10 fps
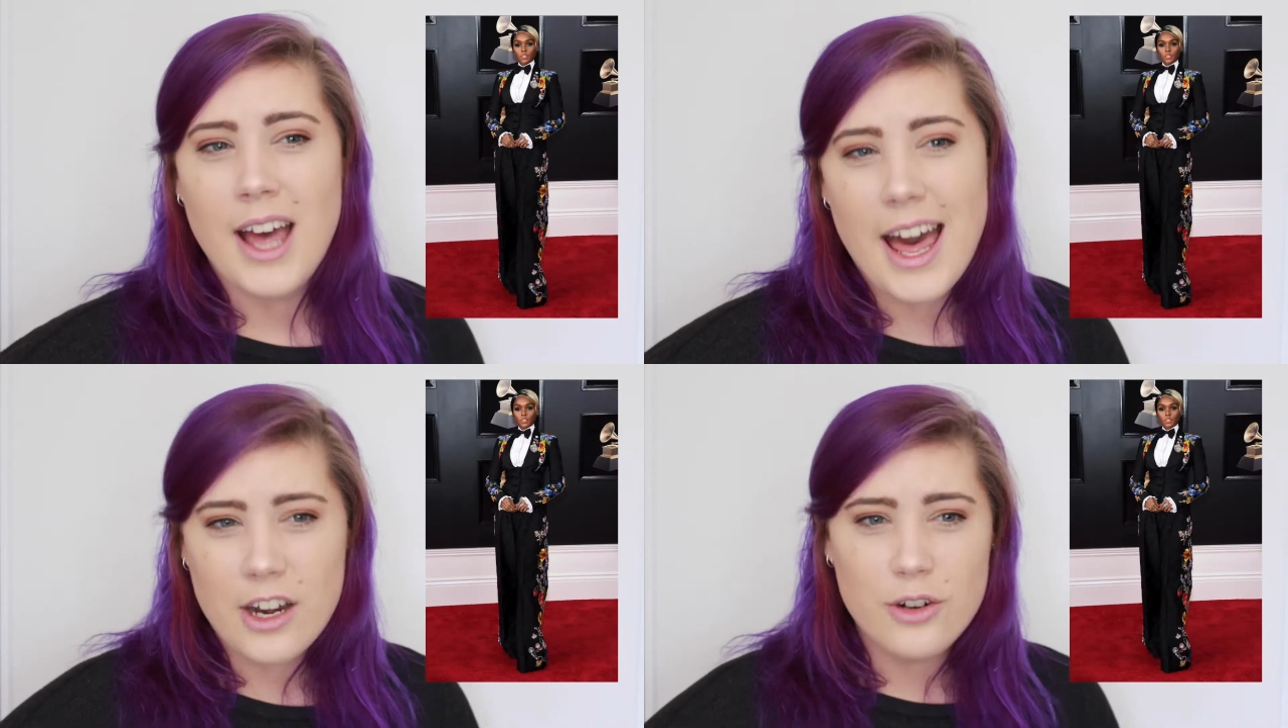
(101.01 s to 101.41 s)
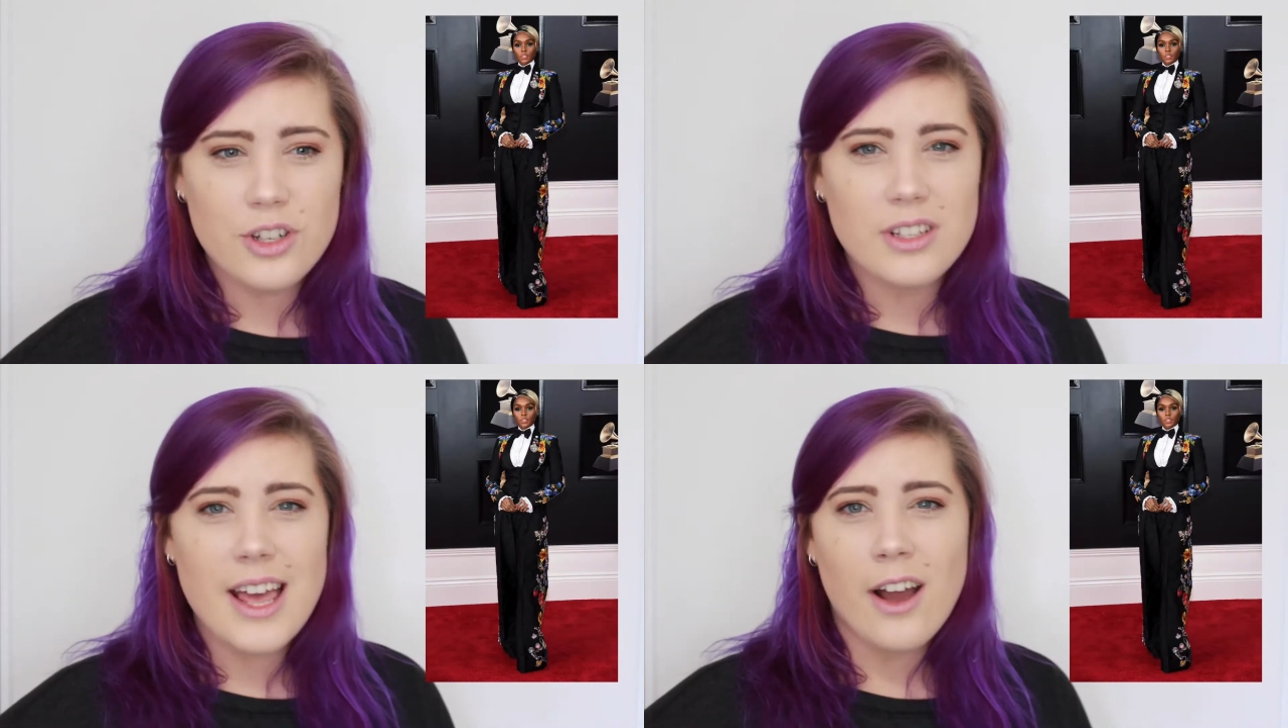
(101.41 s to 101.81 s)
I don't know,
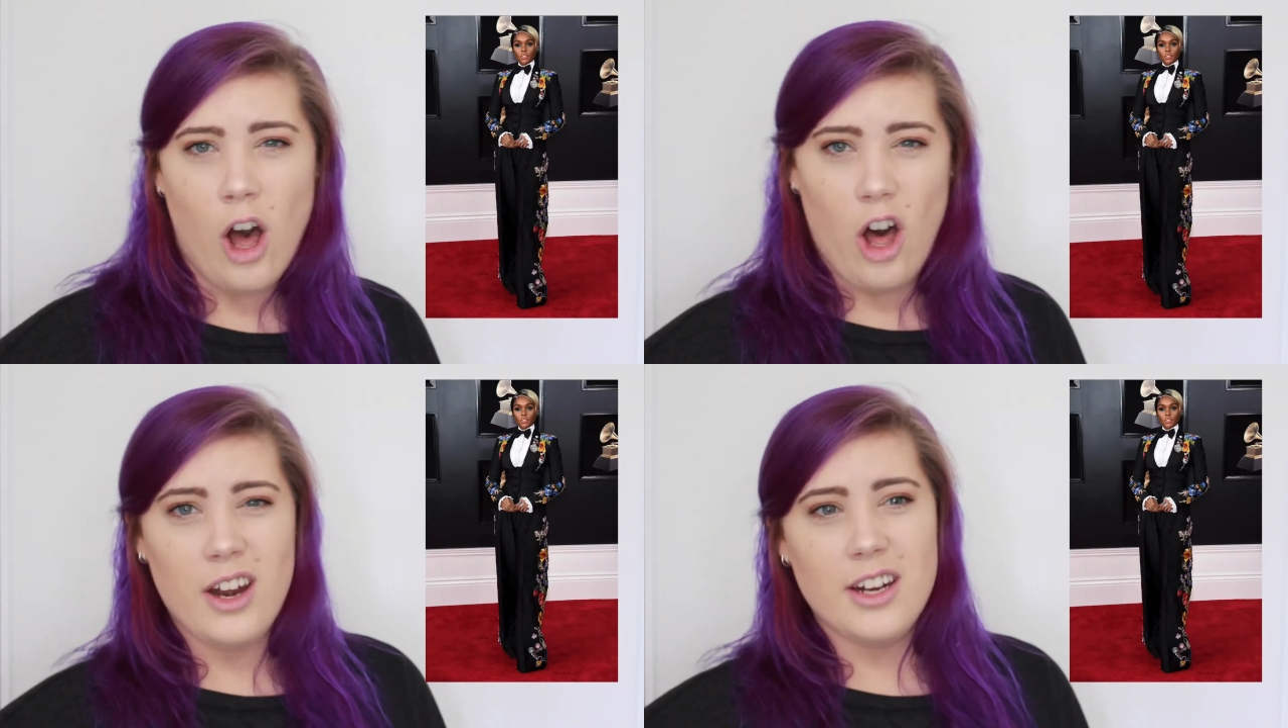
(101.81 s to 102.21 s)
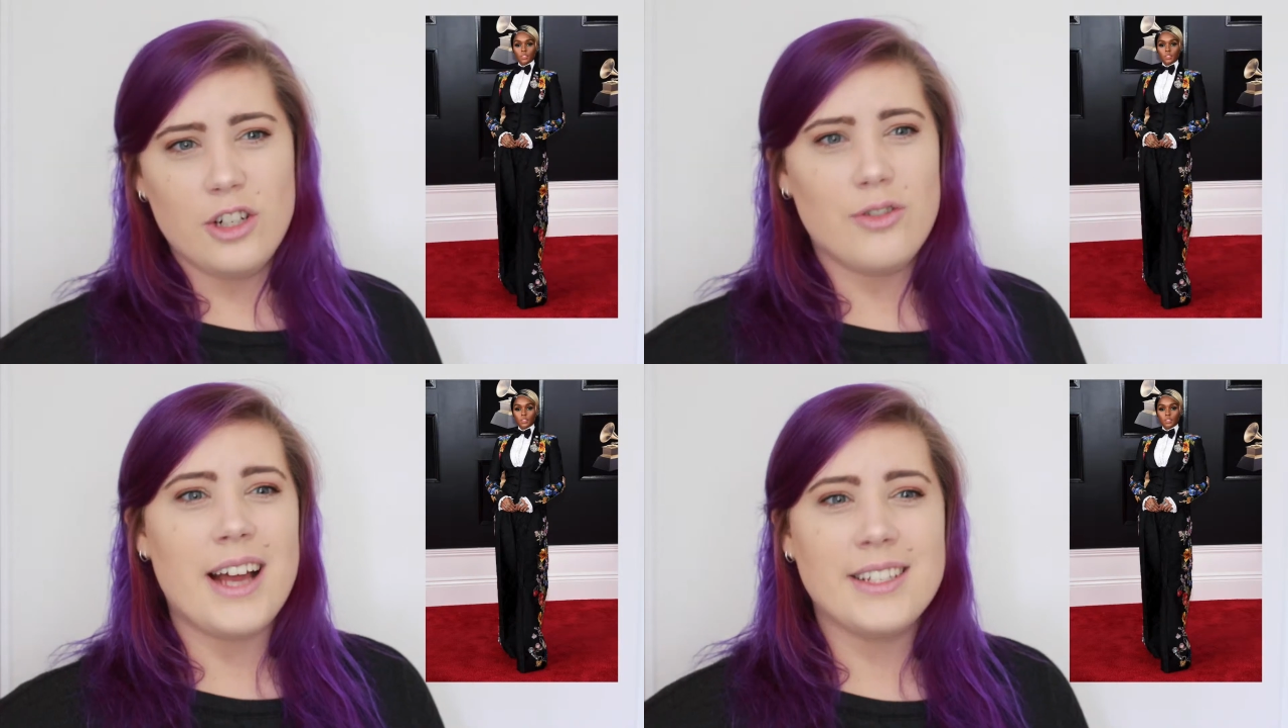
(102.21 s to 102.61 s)
she's like hot and
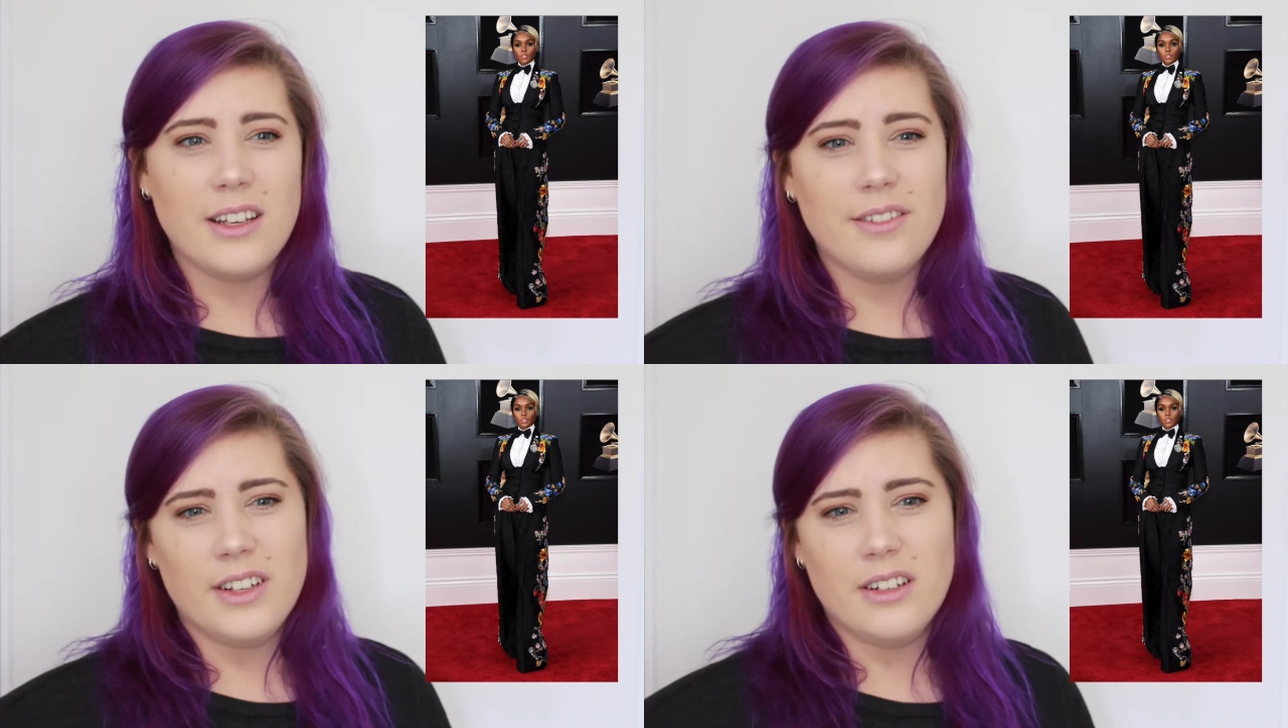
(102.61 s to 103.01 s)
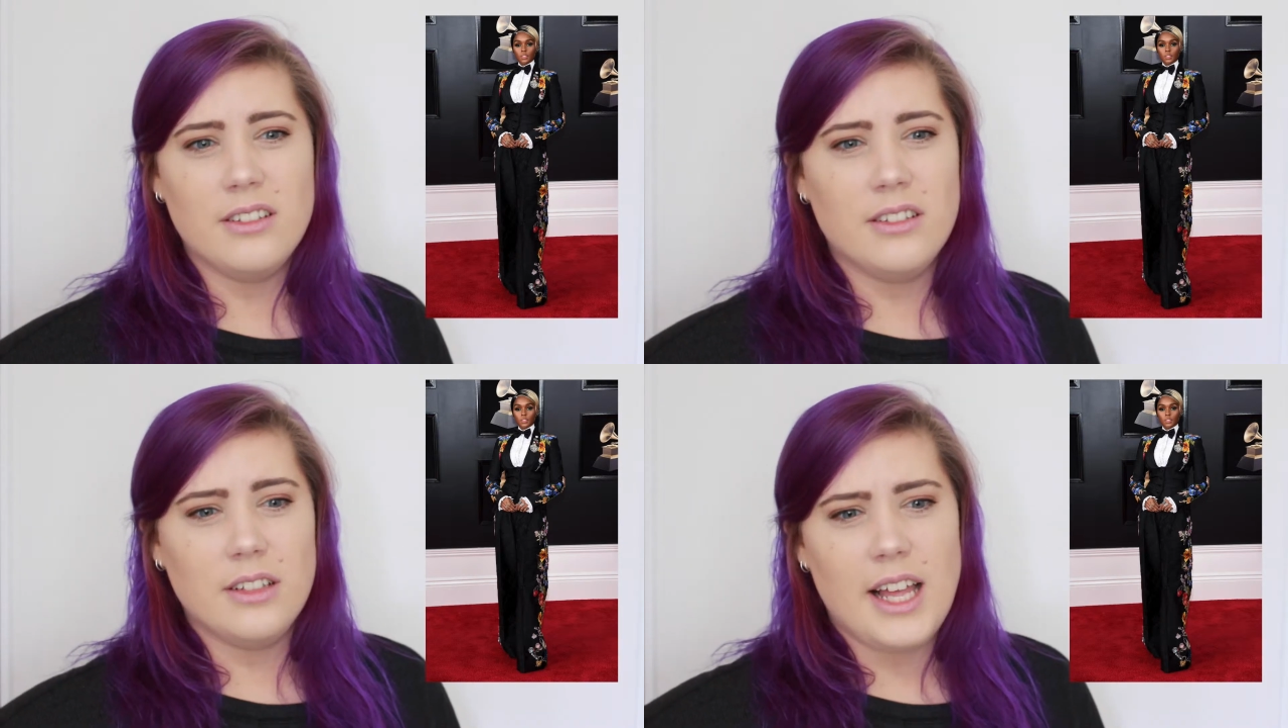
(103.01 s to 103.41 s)
attractive
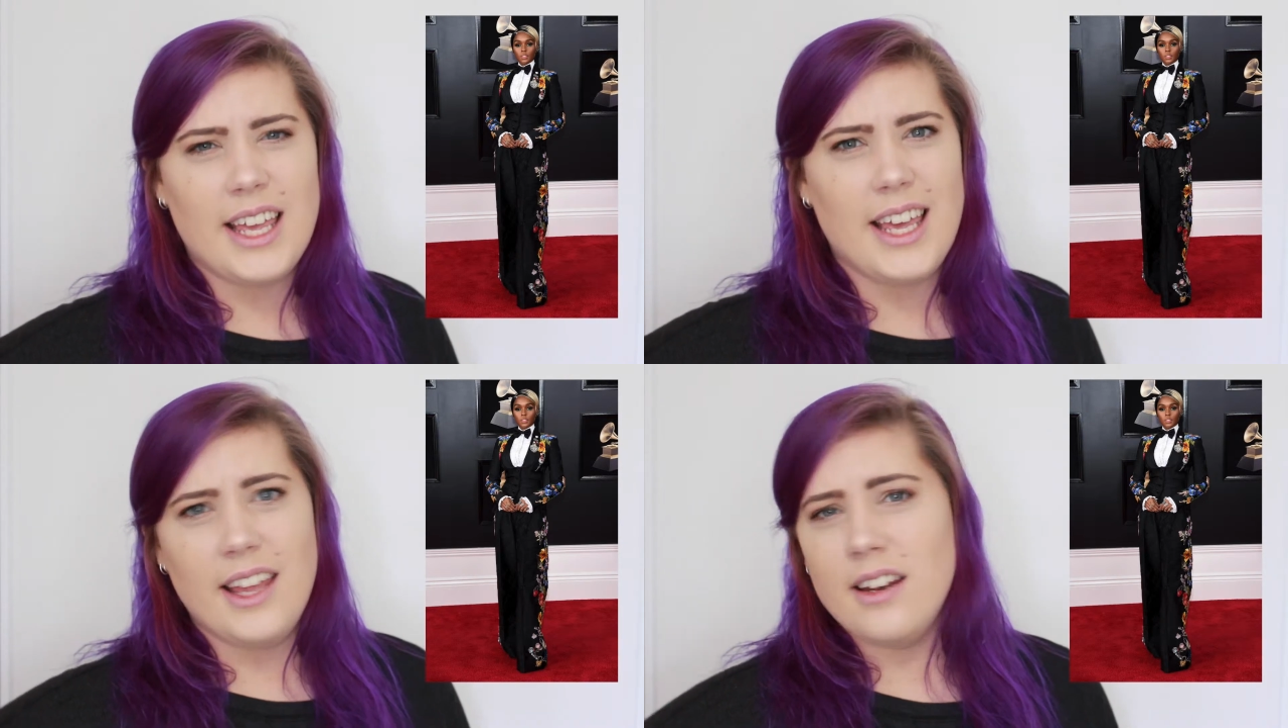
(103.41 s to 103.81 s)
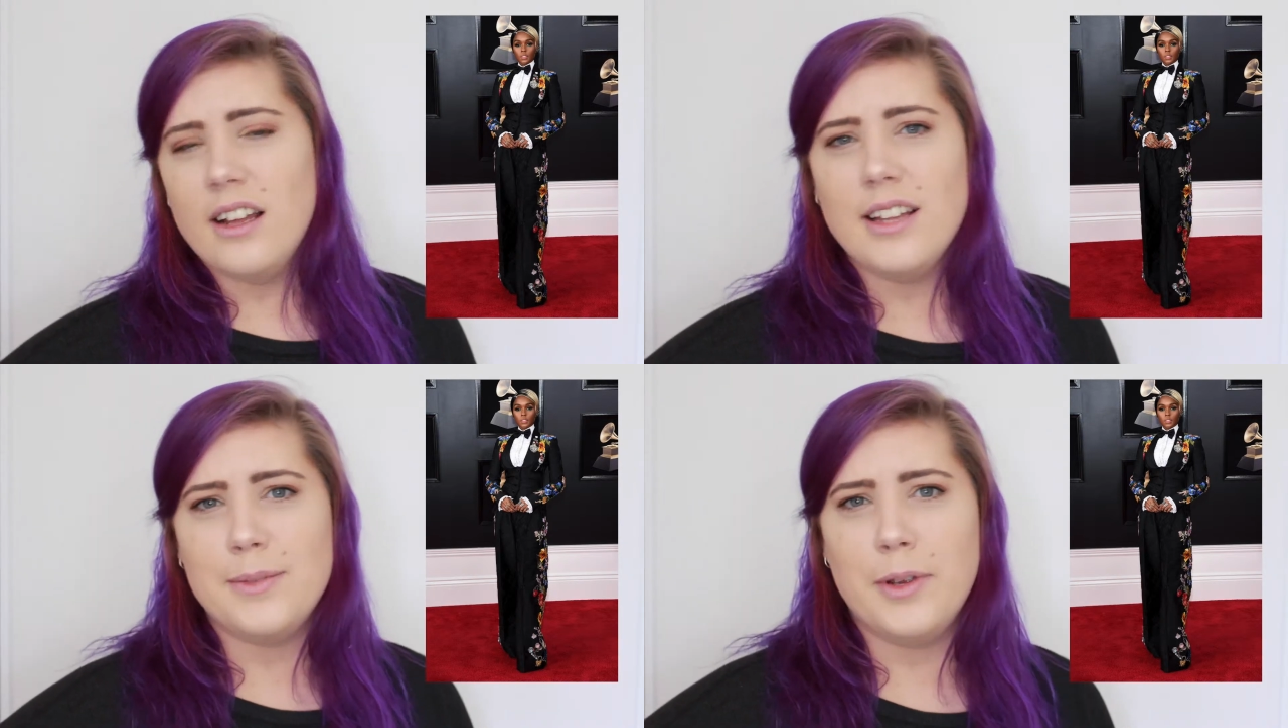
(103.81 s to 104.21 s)
and like in
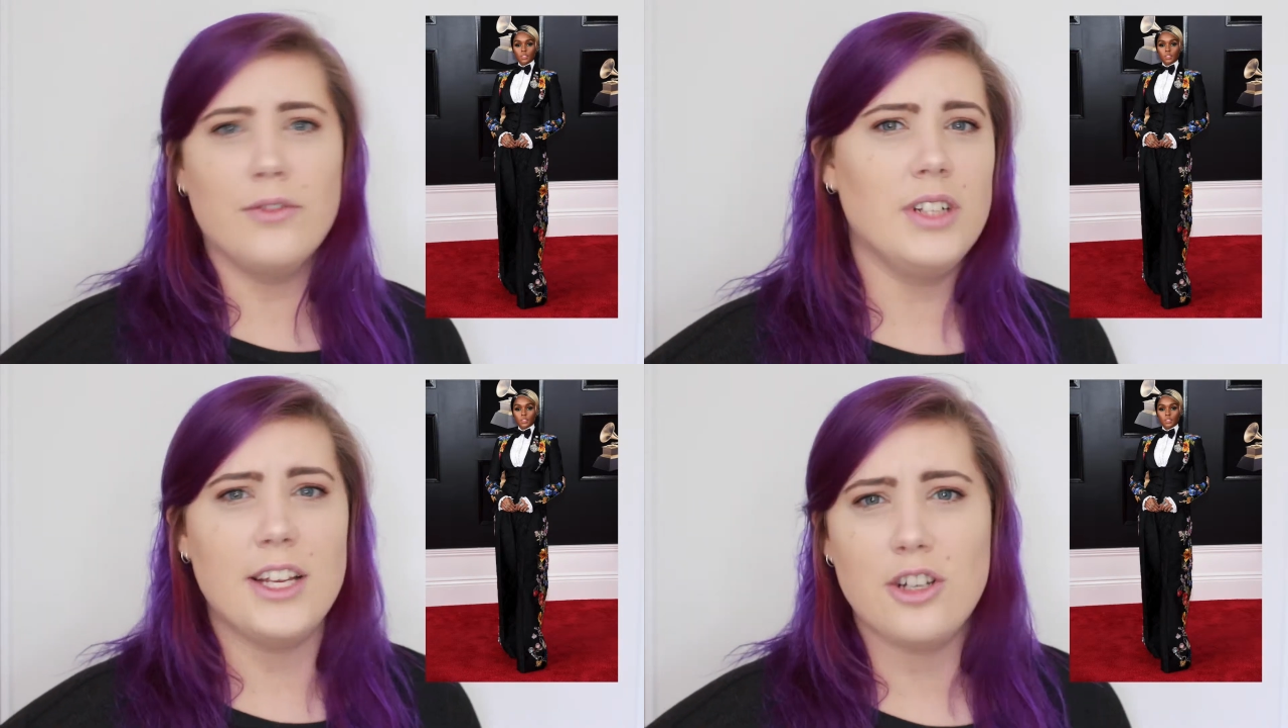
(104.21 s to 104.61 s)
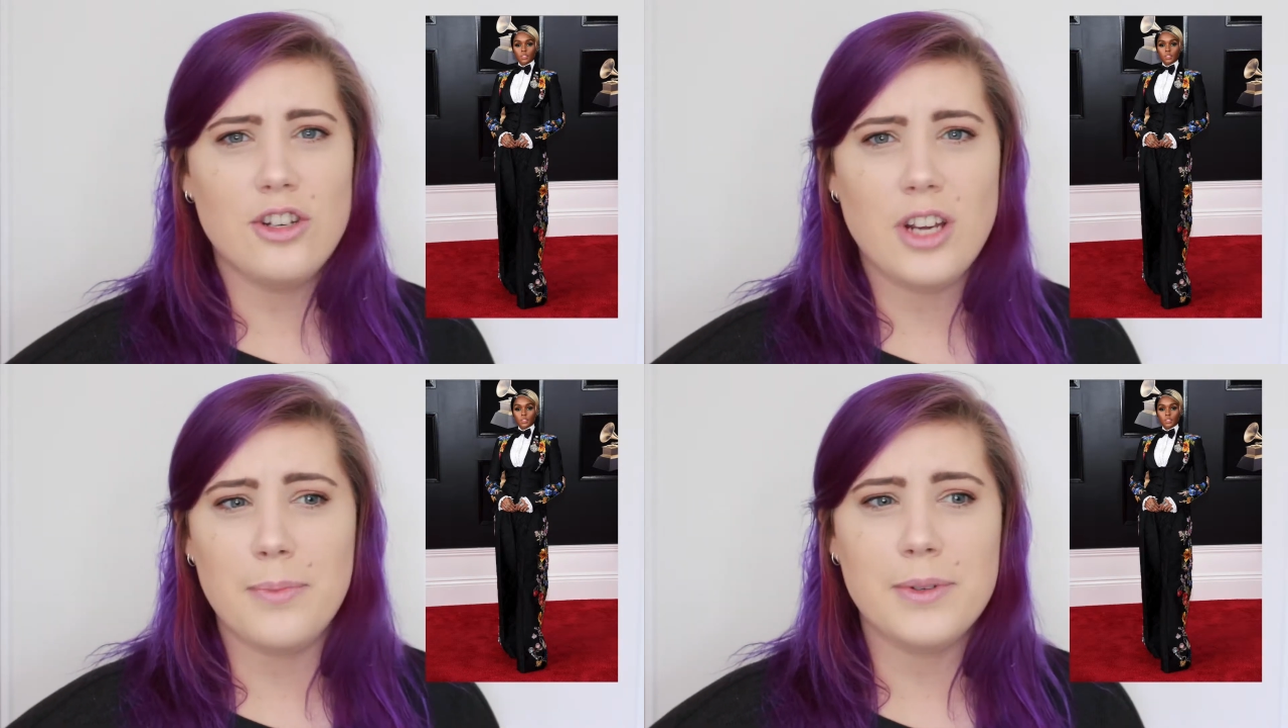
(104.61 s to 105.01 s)
a lesbian
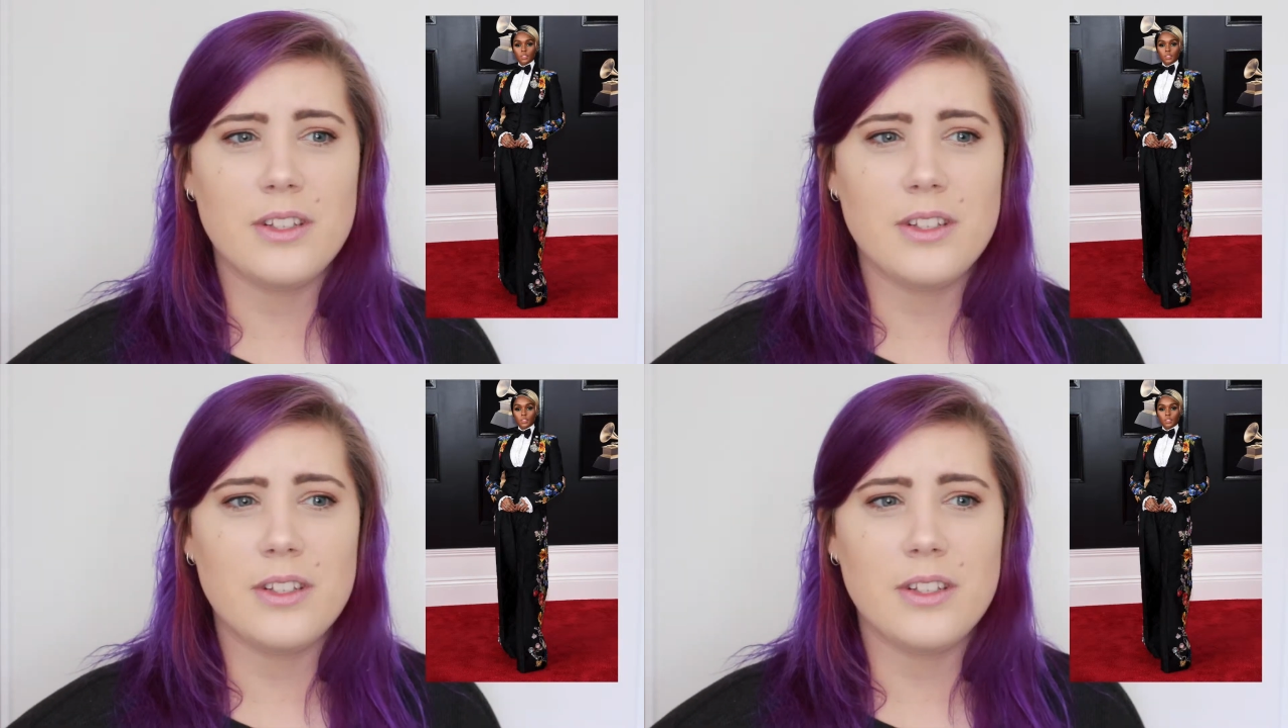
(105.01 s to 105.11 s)
relationship,